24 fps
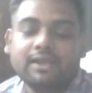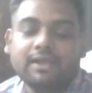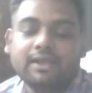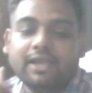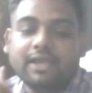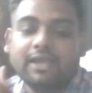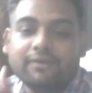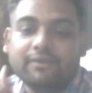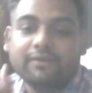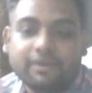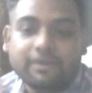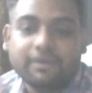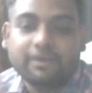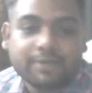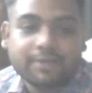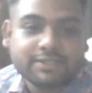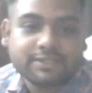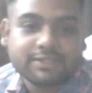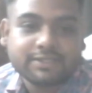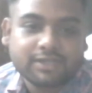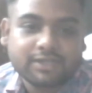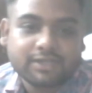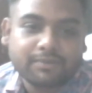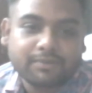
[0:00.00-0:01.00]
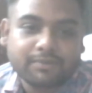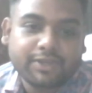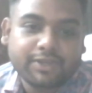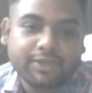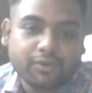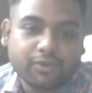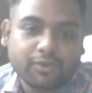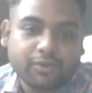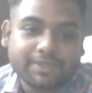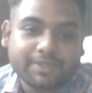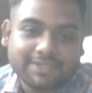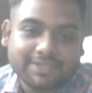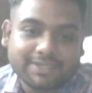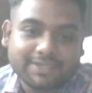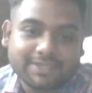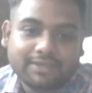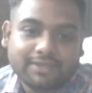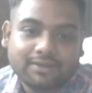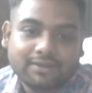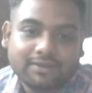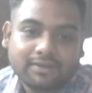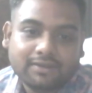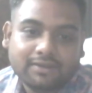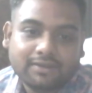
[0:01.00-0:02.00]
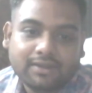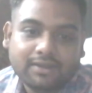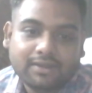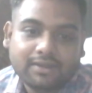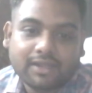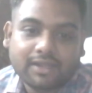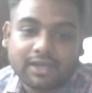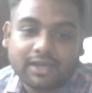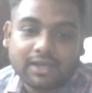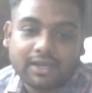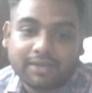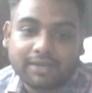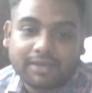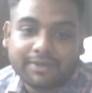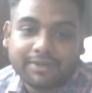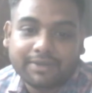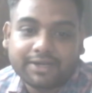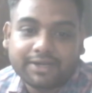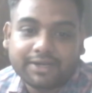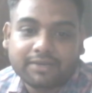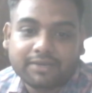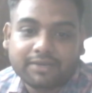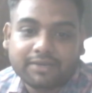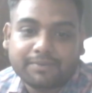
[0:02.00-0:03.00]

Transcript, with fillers: like one person company OPC, limited mm -hmm.